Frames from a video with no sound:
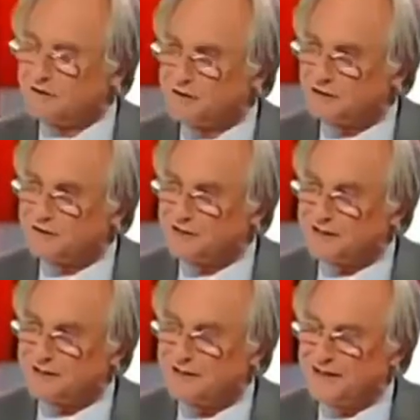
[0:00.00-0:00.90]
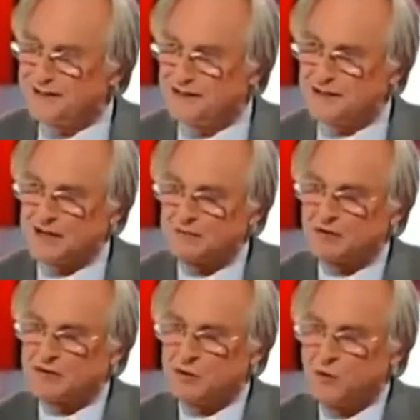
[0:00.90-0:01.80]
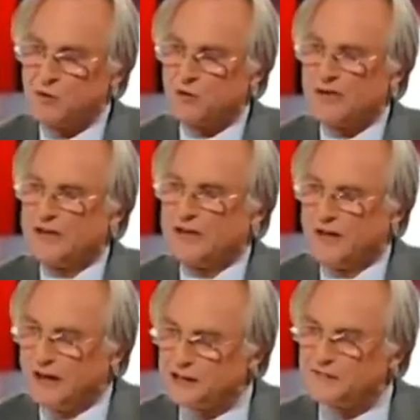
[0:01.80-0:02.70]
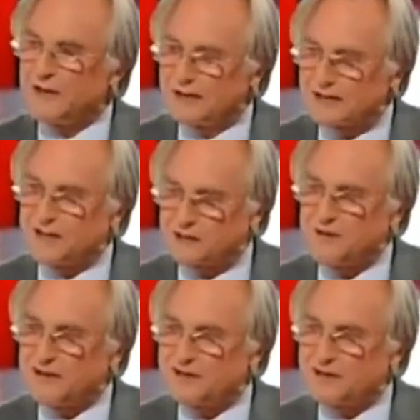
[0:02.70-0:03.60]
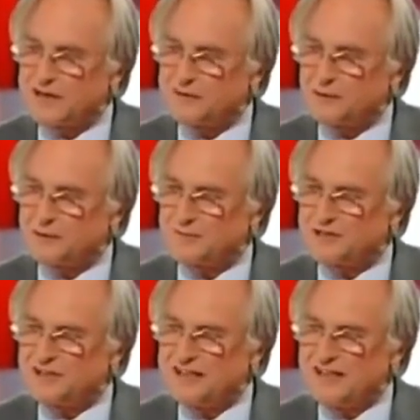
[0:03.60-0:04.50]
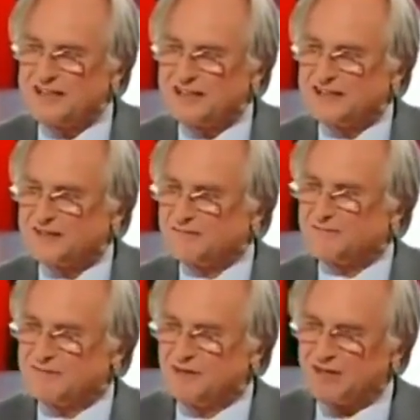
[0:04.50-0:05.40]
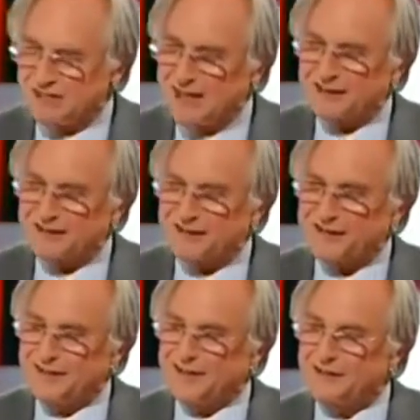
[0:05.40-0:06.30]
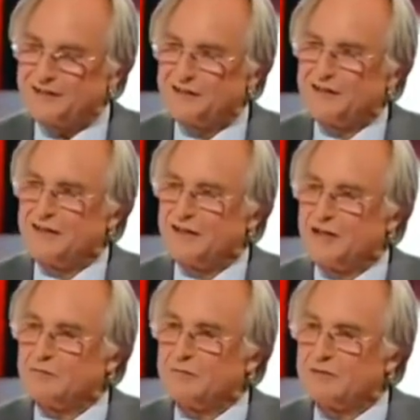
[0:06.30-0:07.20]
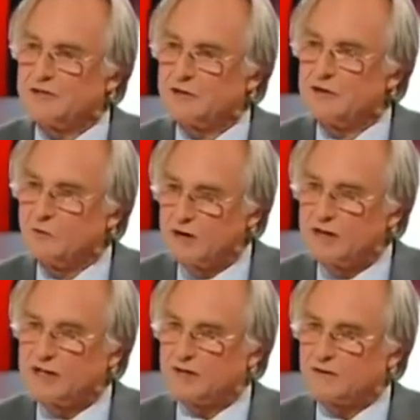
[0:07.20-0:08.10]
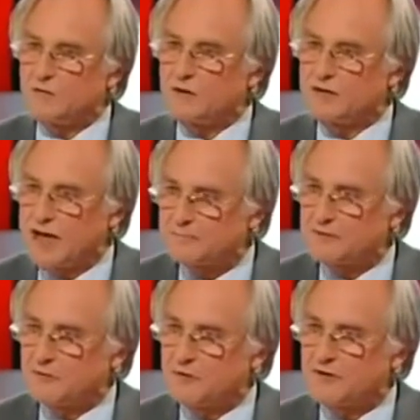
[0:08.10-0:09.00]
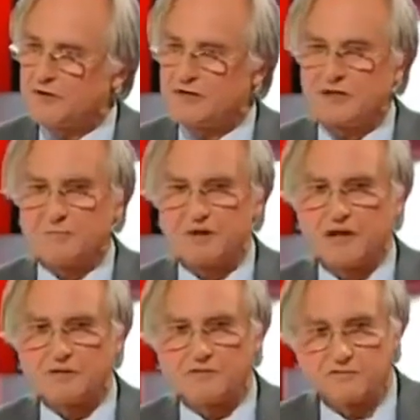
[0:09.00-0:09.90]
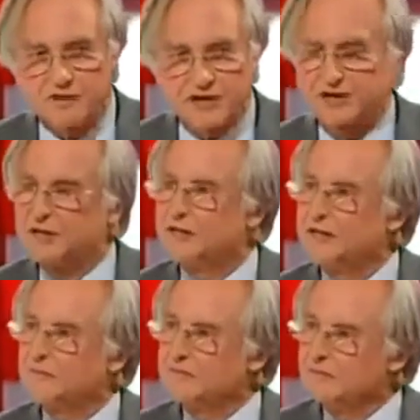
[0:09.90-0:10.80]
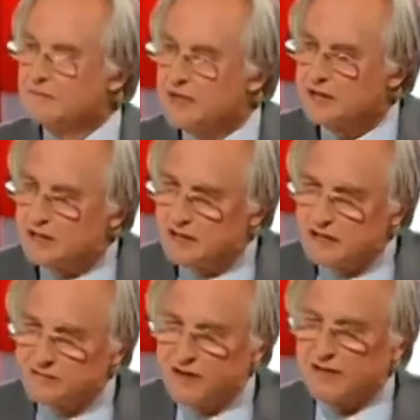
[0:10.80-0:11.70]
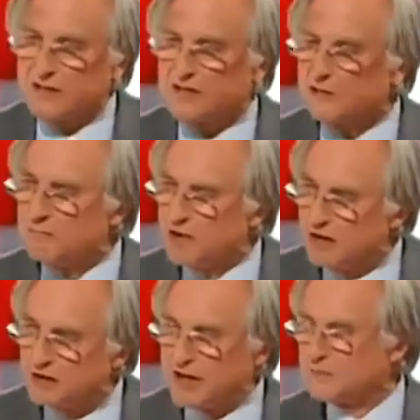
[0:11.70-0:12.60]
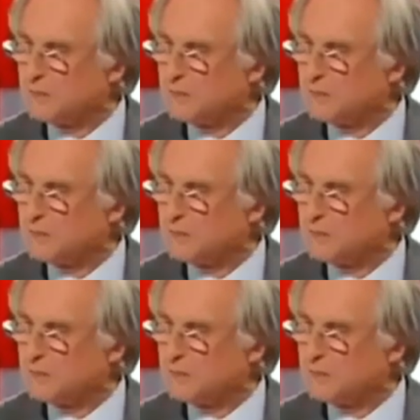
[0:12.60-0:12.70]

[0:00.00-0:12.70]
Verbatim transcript: going on here. These animals are all kind of like South American animals, but not exactly. And um, so he worked out that what had happened was that some kind of freak events had blown